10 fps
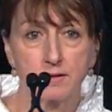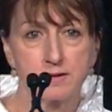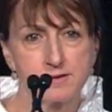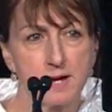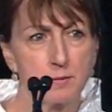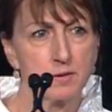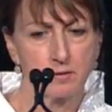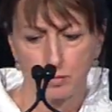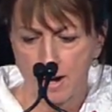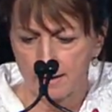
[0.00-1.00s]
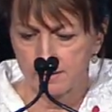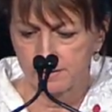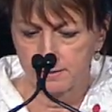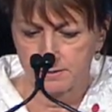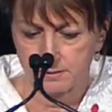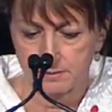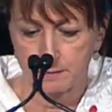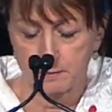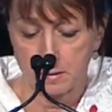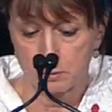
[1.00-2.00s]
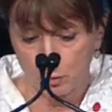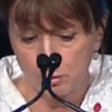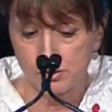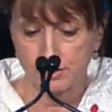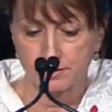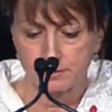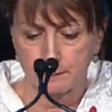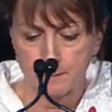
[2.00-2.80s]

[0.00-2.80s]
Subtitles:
contemplative practices and approaches.